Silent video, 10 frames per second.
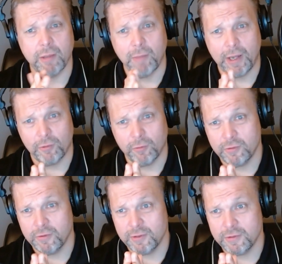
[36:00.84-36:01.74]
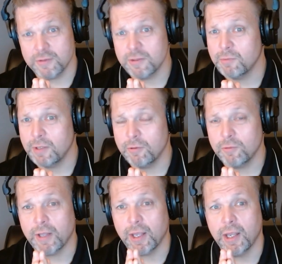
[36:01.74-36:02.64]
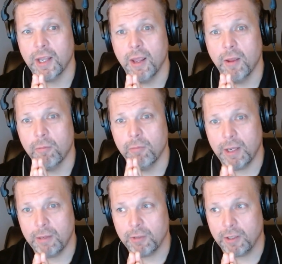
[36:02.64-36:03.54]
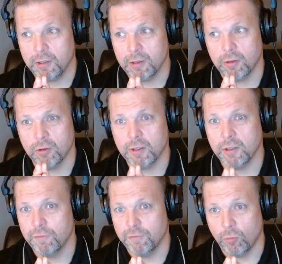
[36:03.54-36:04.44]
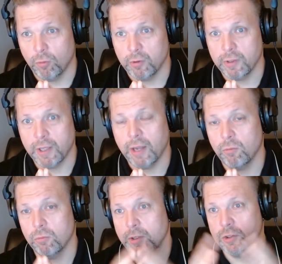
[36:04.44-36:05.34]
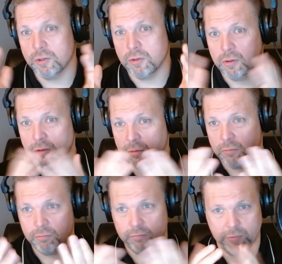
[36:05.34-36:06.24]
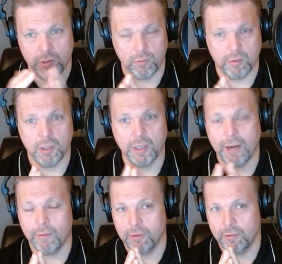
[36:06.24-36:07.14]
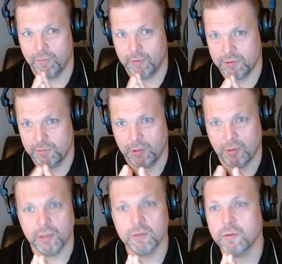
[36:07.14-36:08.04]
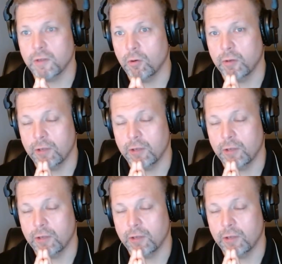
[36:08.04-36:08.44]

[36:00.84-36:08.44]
that make those decisions sometimes, that maybe they're looking for that richer, collaborative experience. I know